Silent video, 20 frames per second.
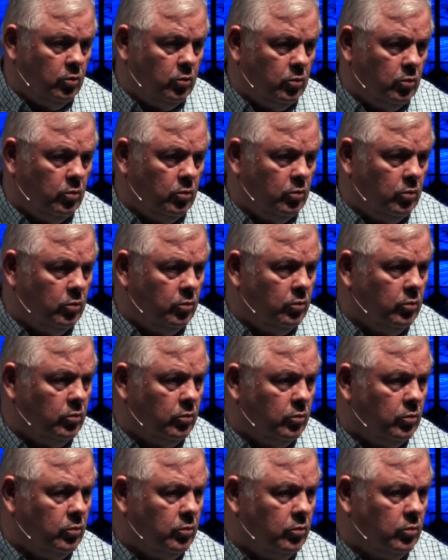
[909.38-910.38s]

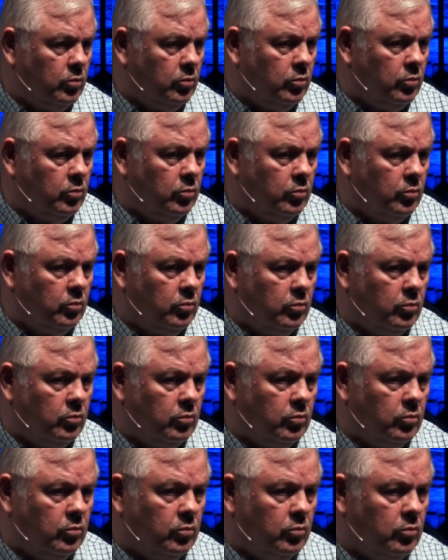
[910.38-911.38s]

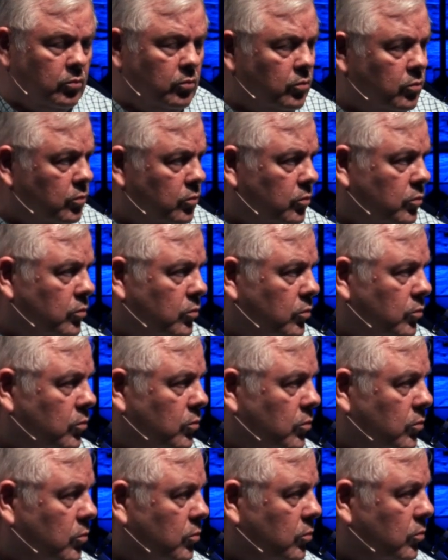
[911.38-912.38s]

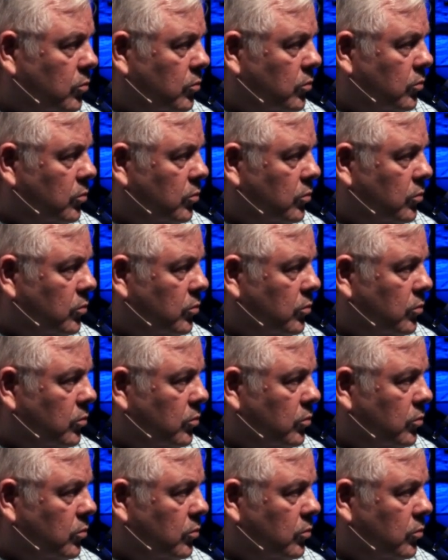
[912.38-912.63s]
(silence)